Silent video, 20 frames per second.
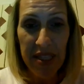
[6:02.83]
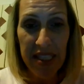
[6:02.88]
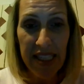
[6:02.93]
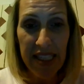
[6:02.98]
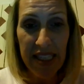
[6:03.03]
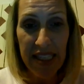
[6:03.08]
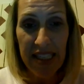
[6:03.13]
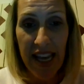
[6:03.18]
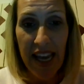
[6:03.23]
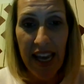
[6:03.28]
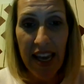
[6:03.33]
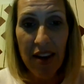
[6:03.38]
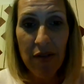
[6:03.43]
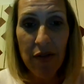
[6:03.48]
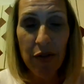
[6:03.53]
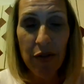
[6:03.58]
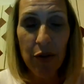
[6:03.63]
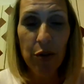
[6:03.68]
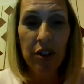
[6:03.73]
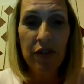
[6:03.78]
busy day
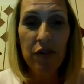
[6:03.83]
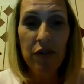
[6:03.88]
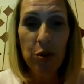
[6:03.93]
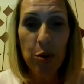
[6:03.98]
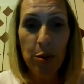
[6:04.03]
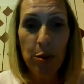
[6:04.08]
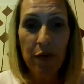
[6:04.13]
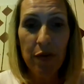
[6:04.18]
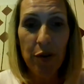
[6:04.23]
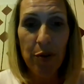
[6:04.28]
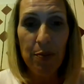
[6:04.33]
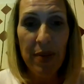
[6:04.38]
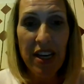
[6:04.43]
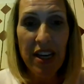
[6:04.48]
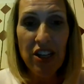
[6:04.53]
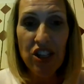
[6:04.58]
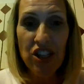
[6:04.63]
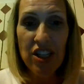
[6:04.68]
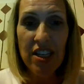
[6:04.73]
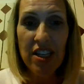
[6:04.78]
full of new
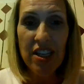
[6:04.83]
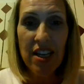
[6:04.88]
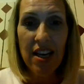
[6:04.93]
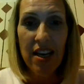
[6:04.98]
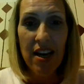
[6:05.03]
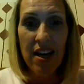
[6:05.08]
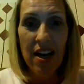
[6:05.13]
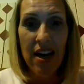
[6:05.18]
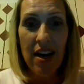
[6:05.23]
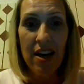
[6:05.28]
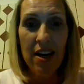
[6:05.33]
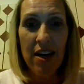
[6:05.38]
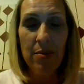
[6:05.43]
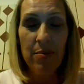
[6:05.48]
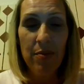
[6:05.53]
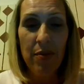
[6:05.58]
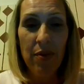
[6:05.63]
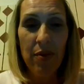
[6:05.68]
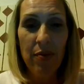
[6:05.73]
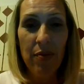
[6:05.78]
information.
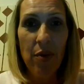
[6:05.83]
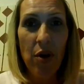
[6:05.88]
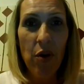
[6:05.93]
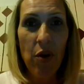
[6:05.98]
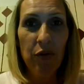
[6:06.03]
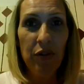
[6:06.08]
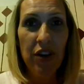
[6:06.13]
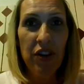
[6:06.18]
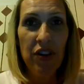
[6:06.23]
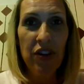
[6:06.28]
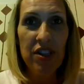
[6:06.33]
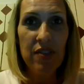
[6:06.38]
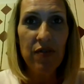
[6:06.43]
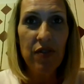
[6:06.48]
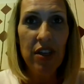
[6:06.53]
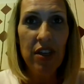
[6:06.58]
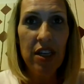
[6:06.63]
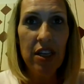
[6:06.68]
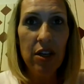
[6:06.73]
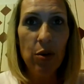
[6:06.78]
Hopefully this
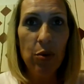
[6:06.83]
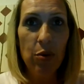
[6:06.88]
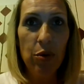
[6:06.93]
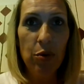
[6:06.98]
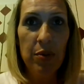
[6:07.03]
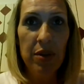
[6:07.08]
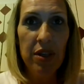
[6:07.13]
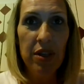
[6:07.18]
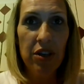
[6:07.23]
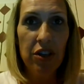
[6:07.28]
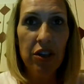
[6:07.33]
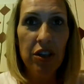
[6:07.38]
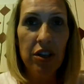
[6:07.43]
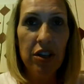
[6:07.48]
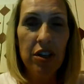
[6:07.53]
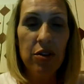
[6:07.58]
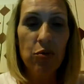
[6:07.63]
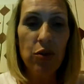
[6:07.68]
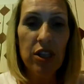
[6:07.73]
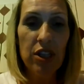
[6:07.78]
video will be a
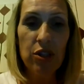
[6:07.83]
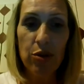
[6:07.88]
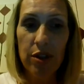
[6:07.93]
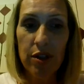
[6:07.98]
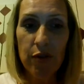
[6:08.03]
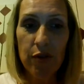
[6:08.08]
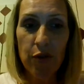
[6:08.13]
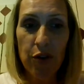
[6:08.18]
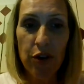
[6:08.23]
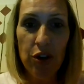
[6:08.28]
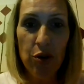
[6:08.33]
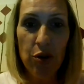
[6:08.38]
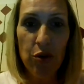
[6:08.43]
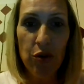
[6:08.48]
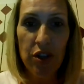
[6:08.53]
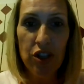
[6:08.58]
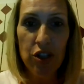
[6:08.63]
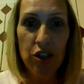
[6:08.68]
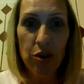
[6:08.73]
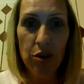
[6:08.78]
good resource for you
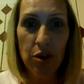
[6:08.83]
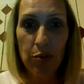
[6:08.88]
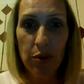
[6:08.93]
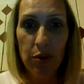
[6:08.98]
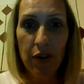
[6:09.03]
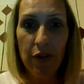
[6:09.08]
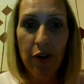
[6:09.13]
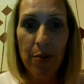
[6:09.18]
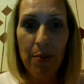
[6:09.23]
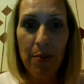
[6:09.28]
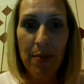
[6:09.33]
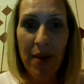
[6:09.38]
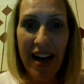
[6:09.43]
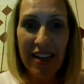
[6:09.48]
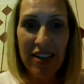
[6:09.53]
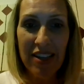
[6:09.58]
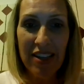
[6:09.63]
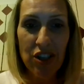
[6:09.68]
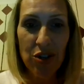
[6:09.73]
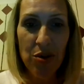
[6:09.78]
that you can refer
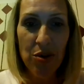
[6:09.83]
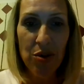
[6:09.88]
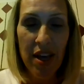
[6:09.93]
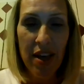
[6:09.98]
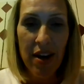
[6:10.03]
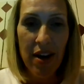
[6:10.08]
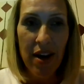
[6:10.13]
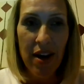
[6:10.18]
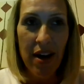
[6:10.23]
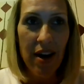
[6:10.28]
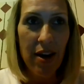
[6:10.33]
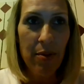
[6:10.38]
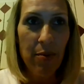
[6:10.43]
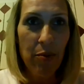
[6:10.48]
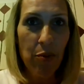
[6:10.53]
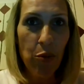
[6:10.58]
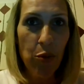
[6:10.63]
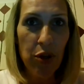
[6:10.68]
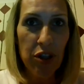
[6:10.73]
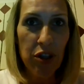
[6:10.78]
back to
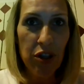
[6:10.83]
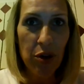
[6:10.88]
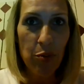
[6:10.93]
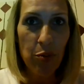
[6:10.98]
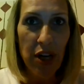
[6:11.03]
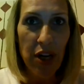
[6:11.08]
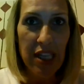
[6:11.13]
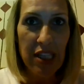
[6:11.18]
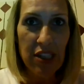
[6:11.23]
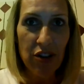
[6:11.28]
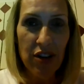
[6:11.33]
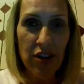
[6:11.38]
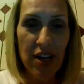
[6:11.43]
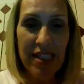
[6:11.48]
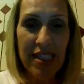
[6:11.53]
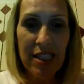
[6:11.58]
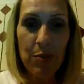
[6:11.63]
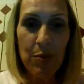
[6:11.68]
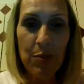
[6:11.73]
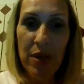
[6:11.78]
when your brains are
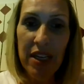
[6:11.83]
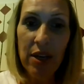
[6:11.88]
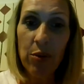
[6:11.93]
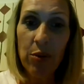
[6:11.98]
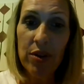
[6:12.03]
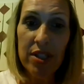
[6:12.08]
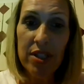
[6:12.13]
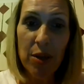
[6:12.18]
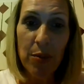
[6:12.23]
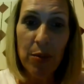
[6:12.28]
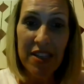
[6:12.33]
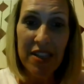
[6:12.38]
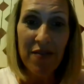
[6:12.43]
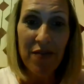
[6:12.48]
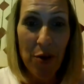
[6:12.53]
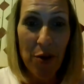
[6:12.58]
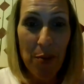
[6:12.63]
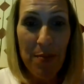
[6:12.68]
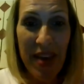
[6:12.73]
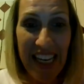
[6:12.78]
not spinning with so much
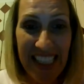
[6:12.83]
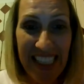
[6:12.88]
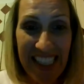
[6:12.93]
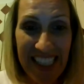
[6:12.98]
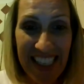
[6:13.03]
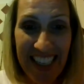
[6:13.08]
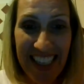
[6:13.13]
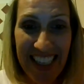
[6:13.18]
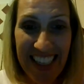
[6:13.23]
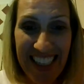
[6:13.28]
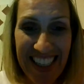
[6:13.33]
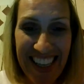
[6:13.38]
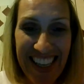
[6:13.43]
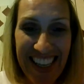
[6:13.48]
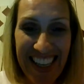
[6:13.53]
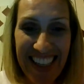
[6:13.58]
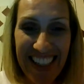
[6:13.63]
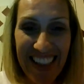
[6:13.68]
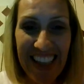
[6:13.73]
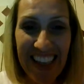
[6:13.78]
information.
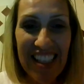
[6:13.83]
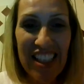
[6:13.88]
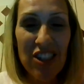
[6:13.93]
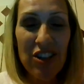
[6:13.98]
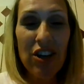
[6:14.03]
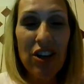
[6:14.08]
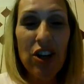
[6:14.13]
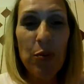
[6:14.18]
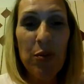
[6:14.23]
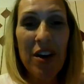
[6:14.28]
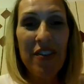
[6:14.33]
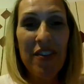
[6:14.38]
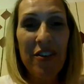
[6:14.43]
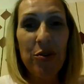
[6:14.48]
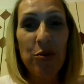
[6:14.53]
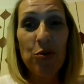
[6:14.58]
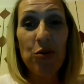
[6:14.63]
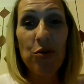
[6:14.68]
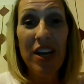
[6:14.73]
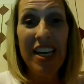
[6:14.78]
Good luck to you. I hope you have a
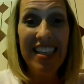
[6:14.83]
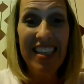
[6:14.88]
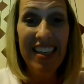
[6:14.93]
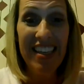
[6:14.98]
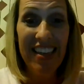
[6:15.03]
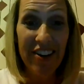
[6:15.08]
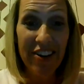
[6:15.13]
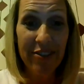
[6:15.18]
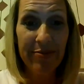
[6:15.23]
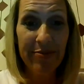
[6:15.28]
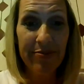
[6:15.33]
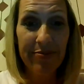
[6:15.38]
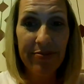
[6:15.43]
great year.